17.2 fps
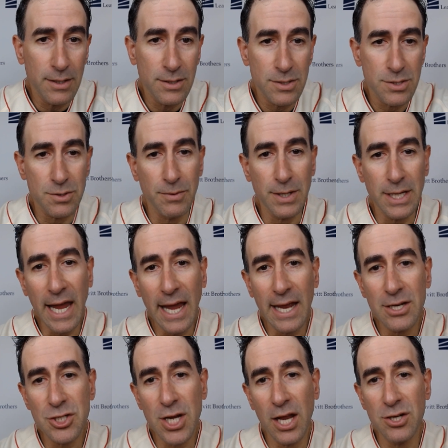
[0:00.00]
So we
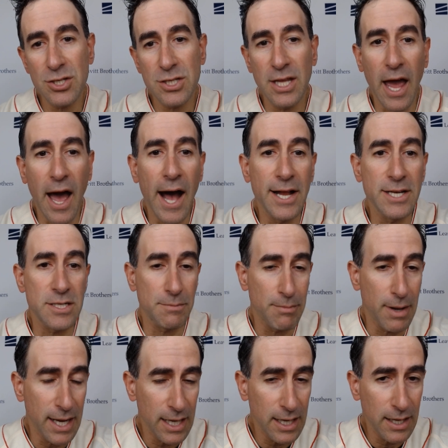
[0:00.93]
can't change the odds of
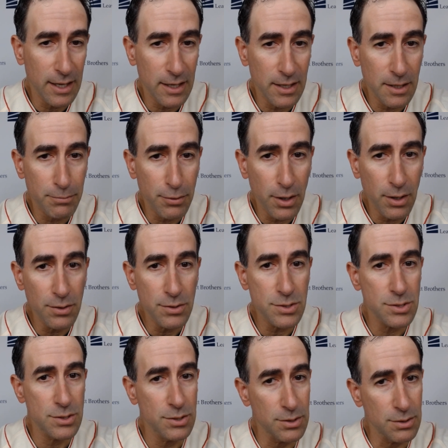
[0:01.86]
making it in the
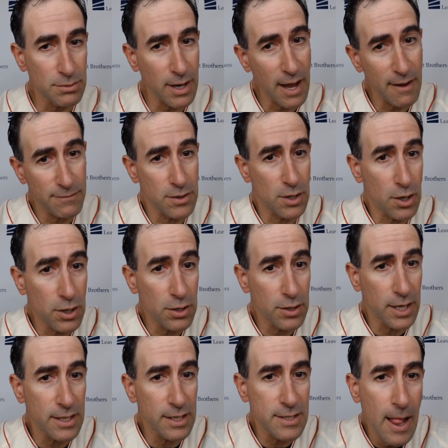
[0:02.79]
pros. You have to
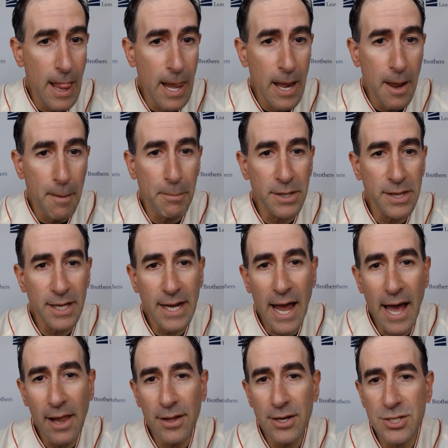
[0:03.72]
earn it. But the
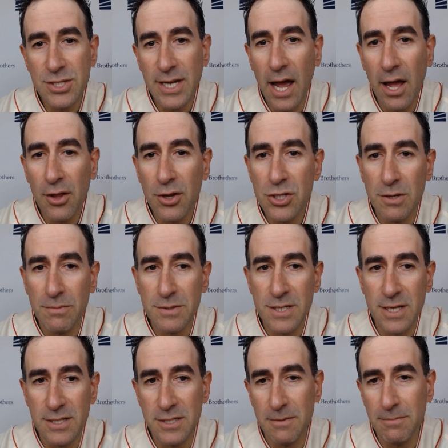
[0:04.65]
college scholarship
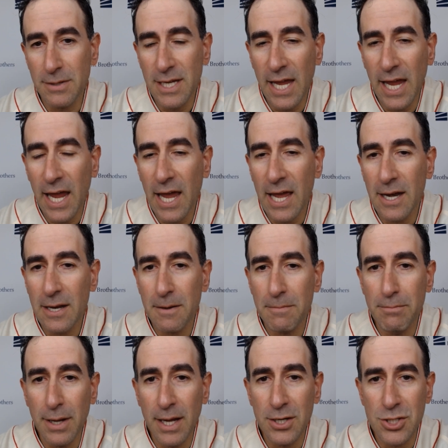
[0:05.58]
system can
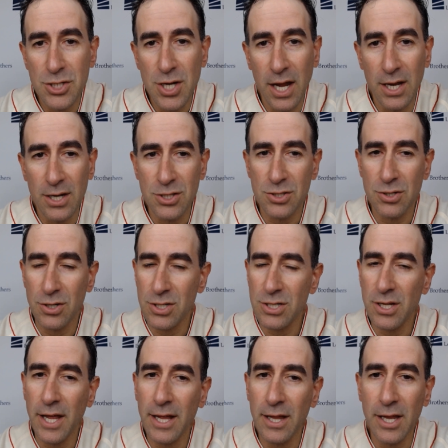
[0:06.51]
be changed or
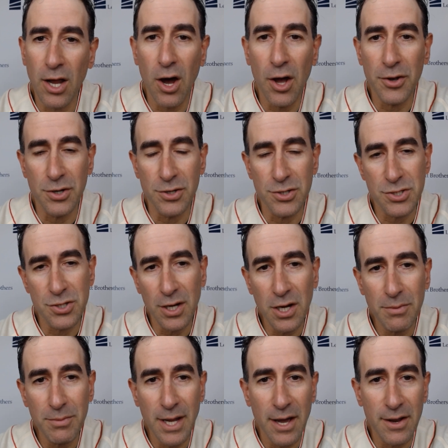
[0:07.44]
slightly altered. So
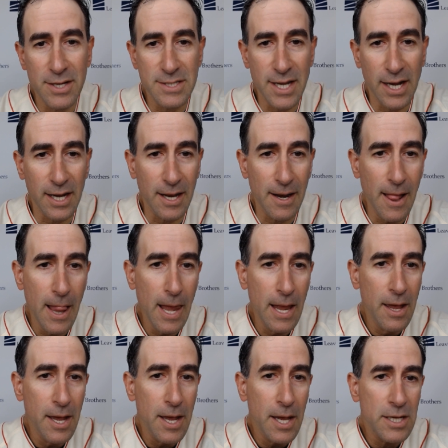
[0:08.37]
hear me out a second.
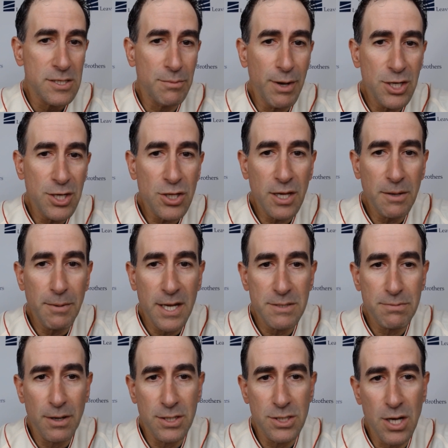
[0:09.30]
So Major League
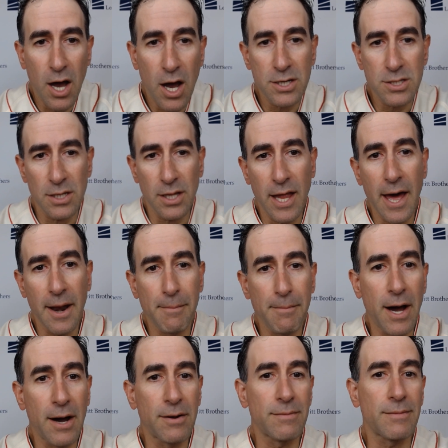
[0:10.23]
Baseball talks a lot
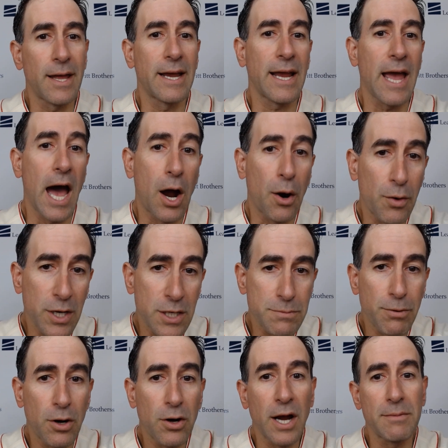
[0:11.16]
about like outreach
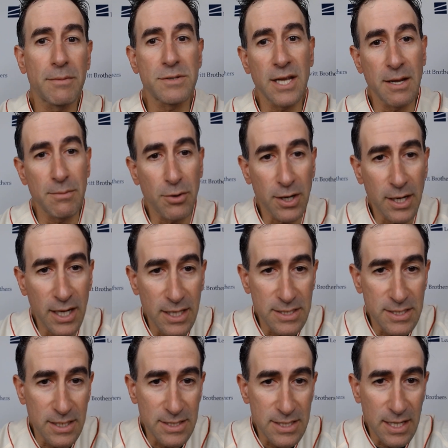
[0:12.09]
programs to get more
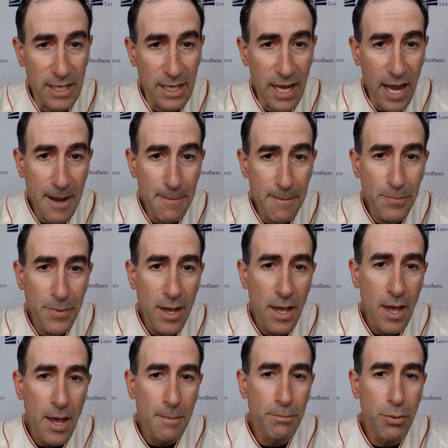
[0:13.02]
kids into the game.
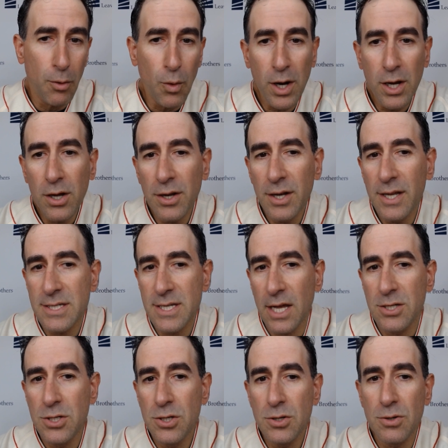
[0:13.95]
But what good does
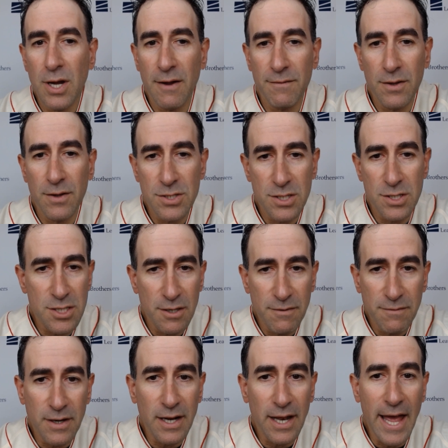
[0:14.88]
that do if there's a
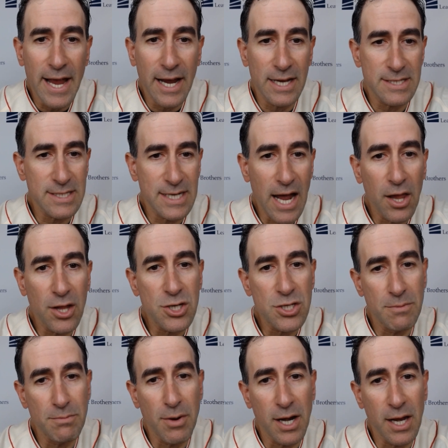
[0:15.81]
severe lack of
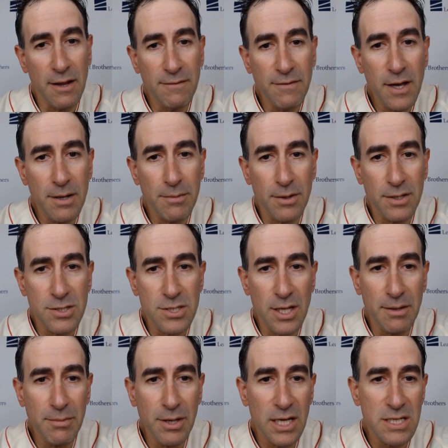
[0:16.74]
scholarship money available? So
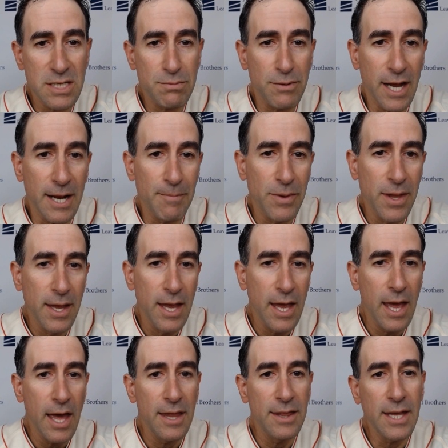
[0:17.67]
let me explain.
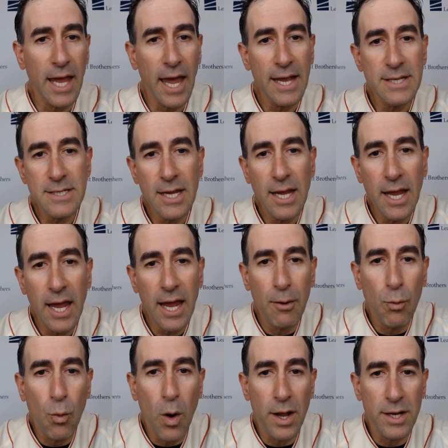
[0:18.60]
The
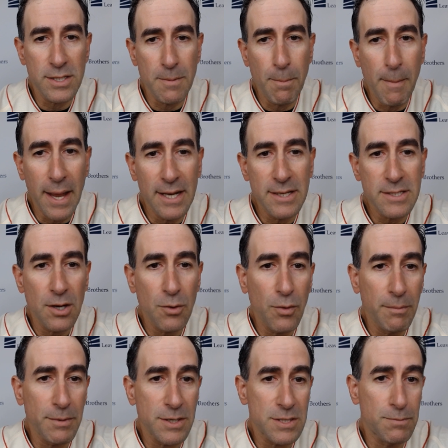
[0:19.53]
NCAA wants men's and
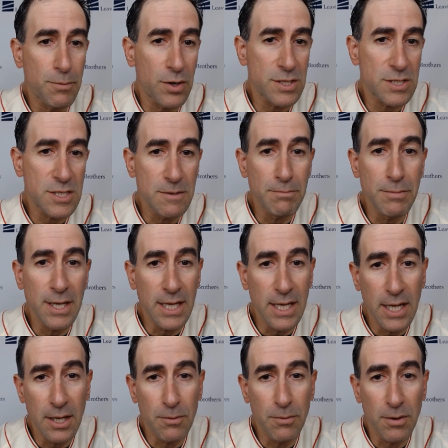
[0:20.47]
women's sports to be
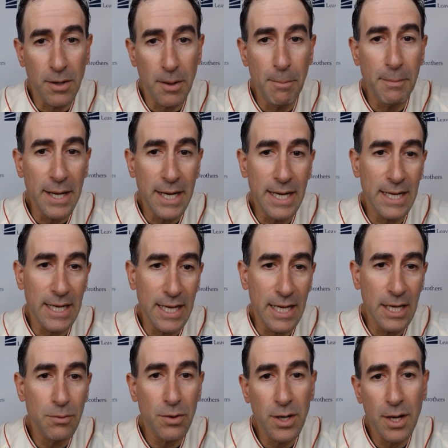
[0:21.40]
equal, meaning
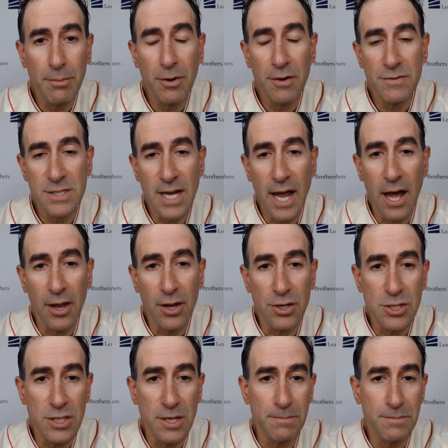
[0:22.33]
equal number of
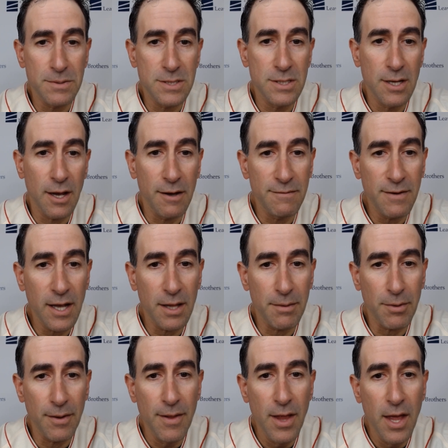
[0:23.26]
scholarships
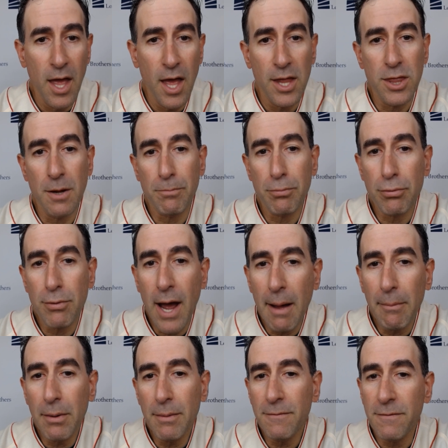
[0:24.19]
available. The
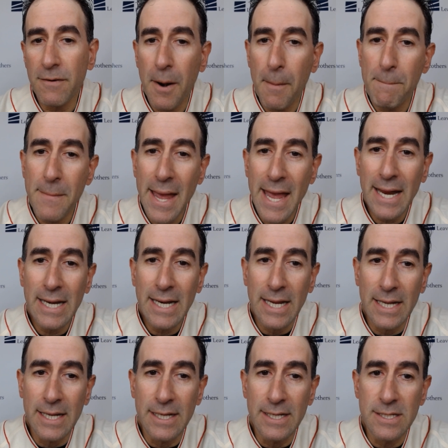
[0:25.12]
problem for men
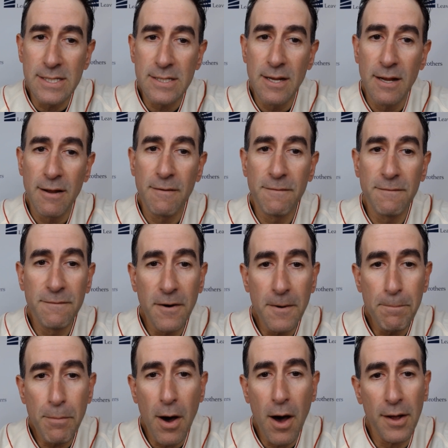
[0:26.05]
is
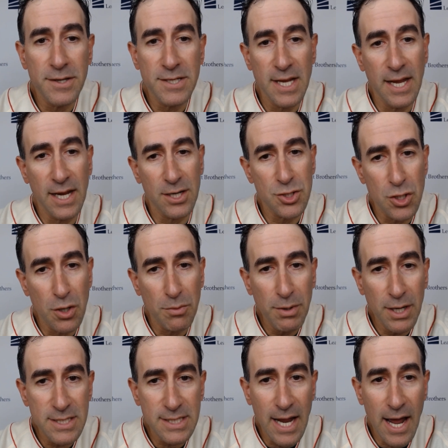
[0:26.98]
football takes so
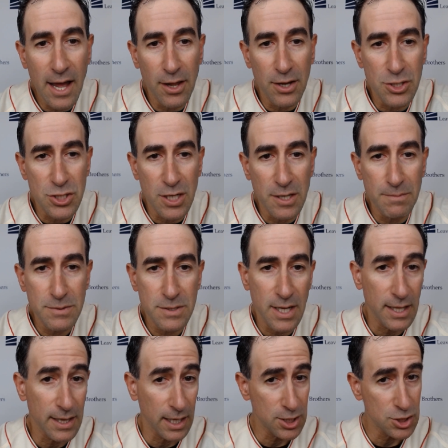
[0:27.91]
many scholarships,
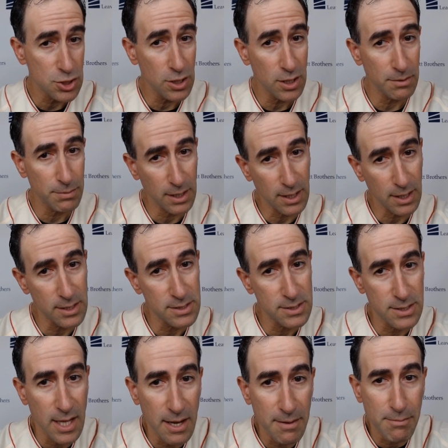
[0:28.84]
and they should
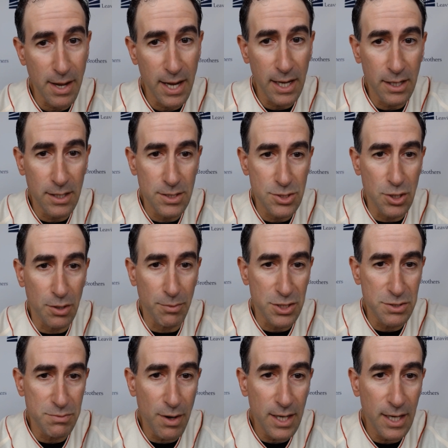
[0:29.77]
because they make so
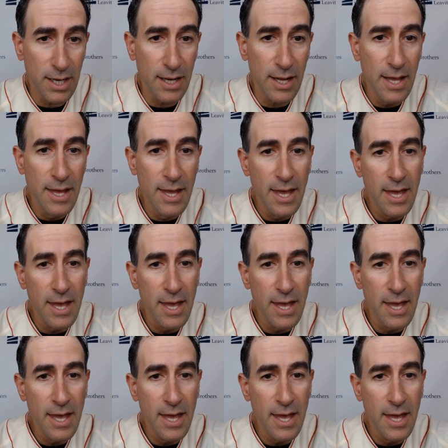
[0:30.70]
much money.